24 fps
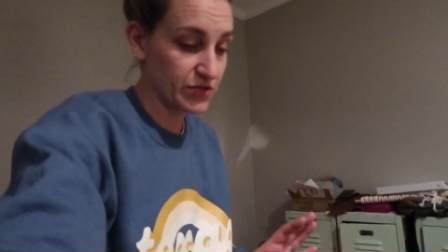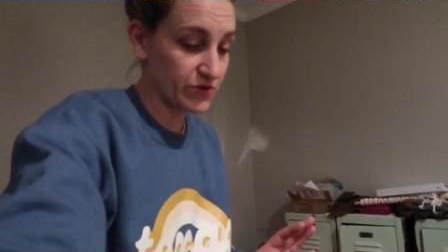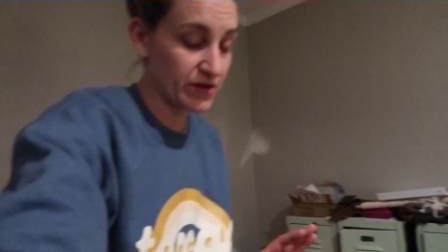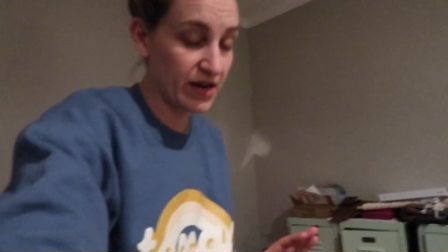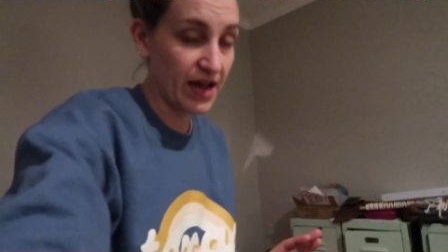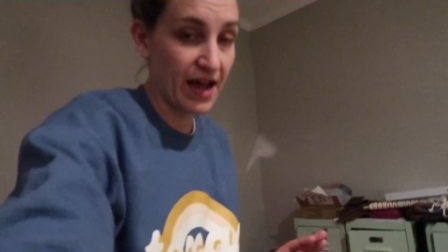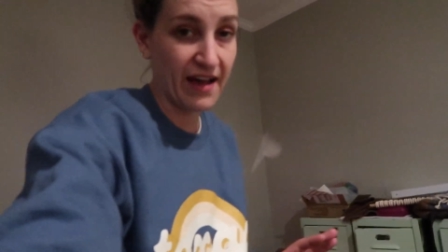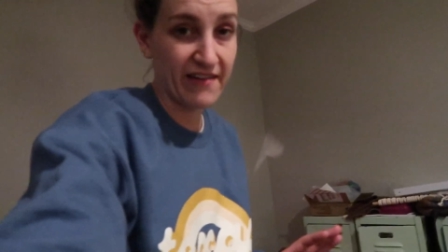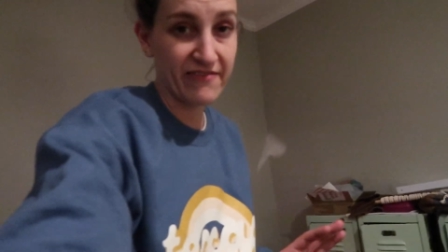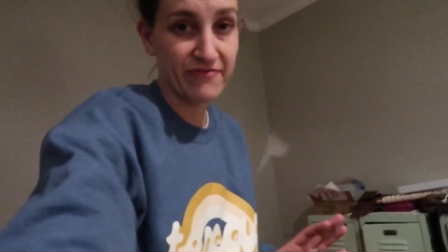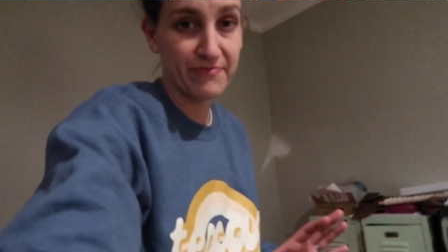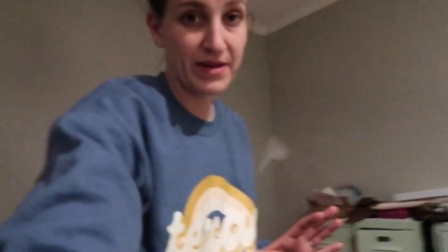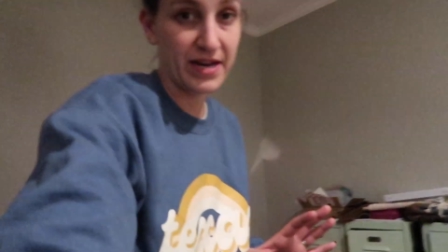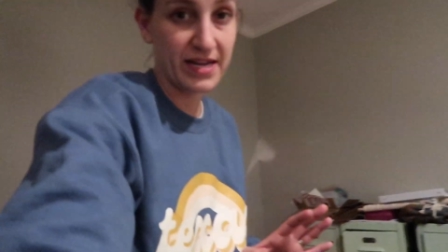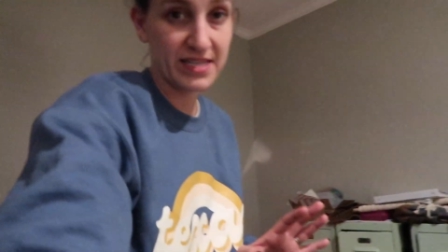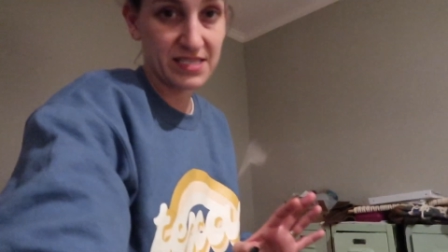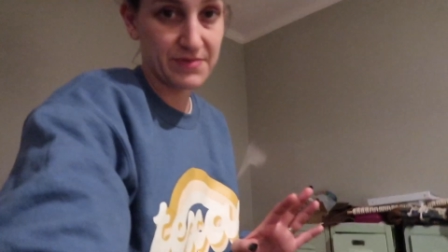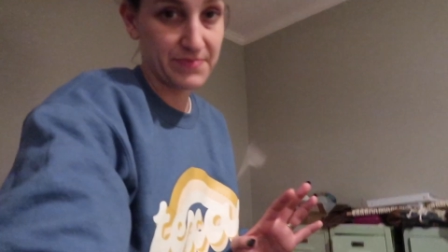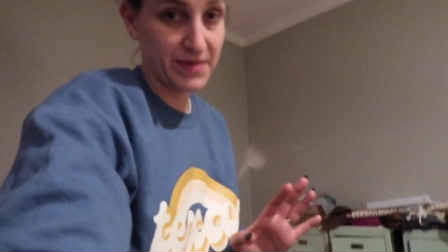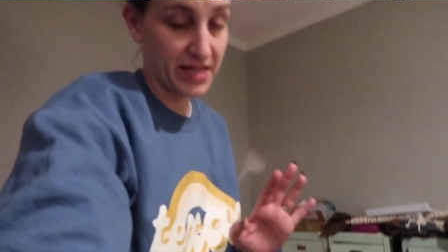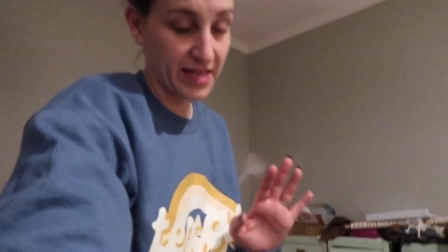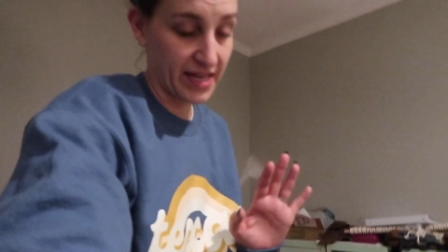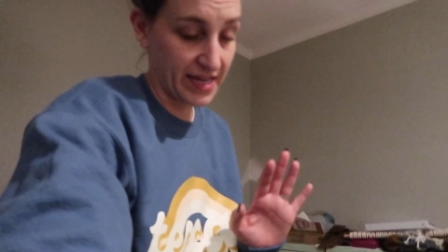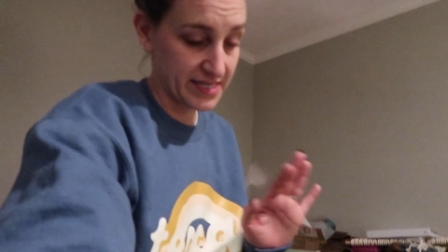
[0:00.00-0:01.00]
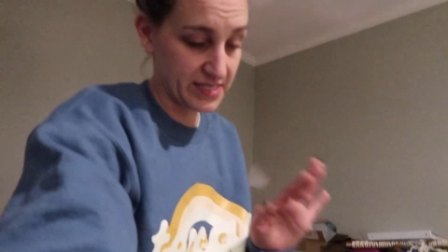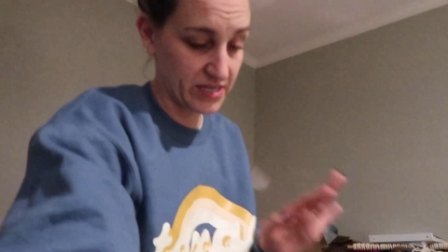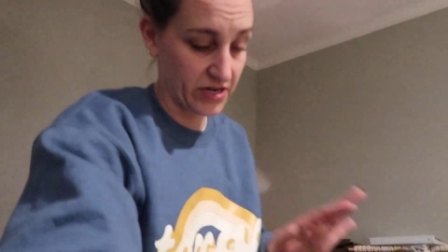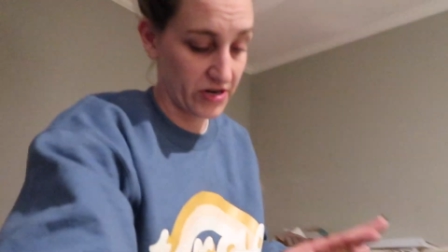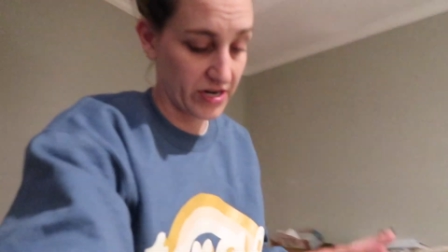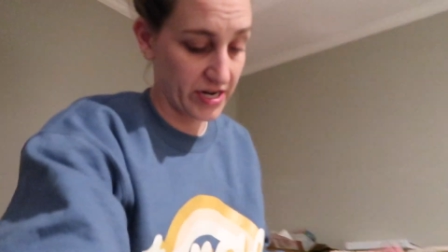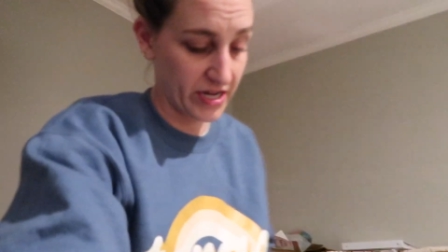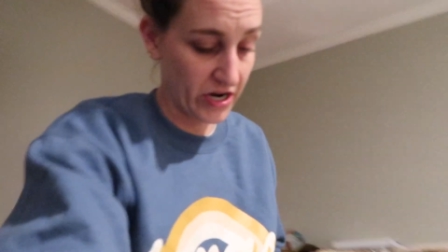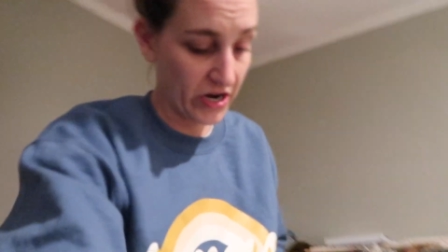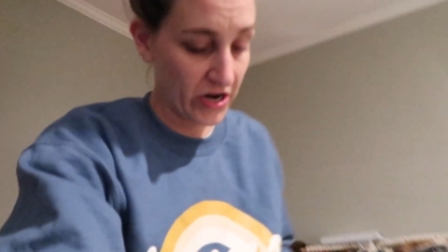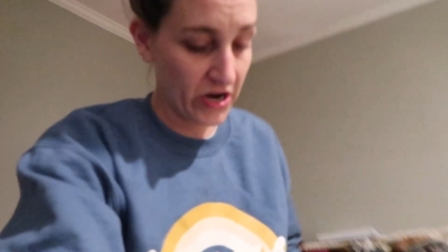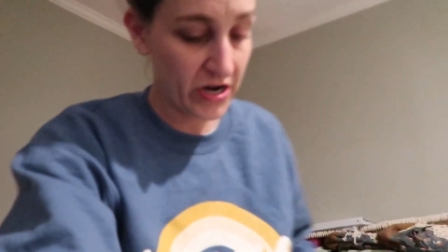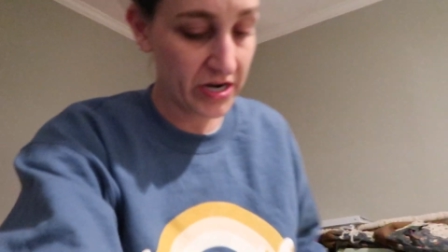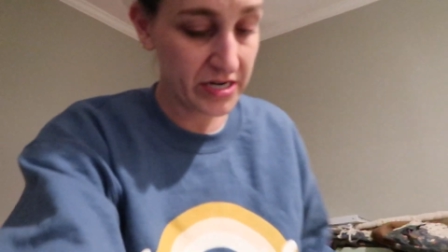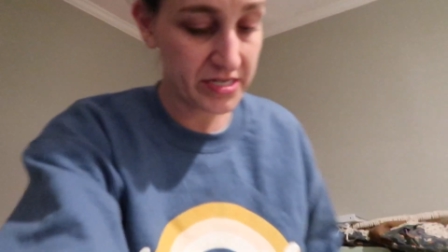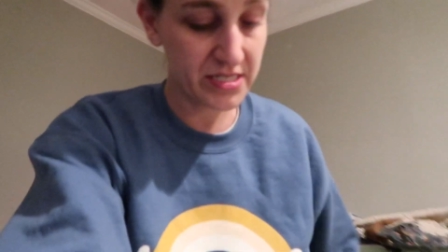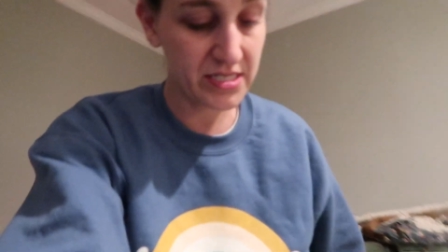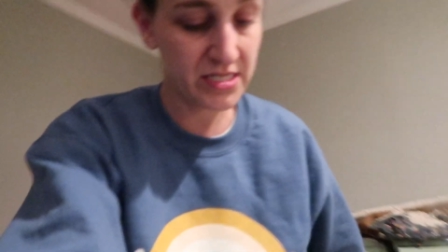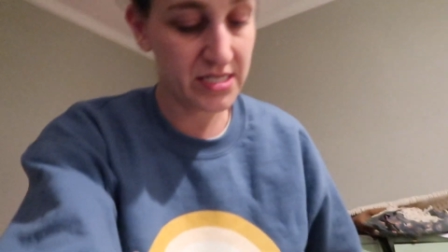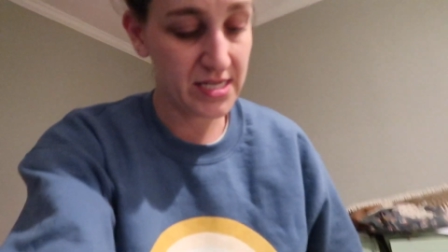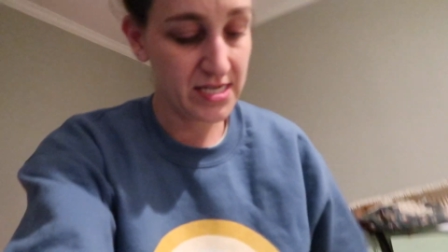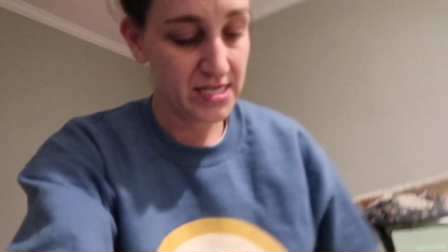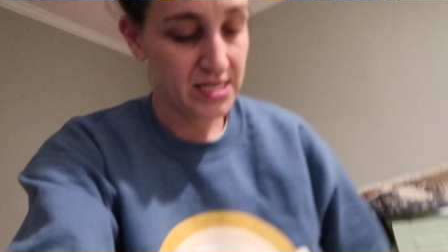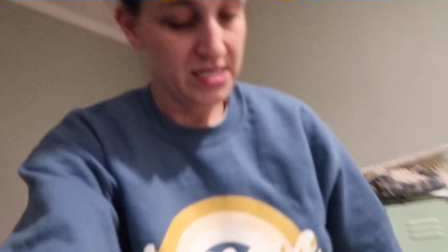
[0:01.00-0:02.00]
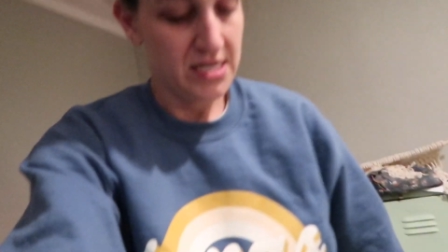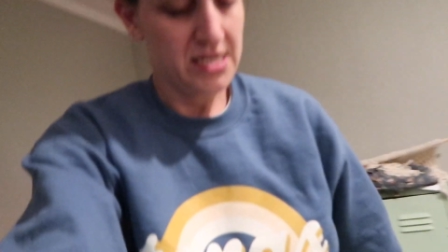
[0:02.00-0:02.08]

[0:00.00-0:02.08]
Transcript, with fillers: two and a half minutes. My leg's already hurt.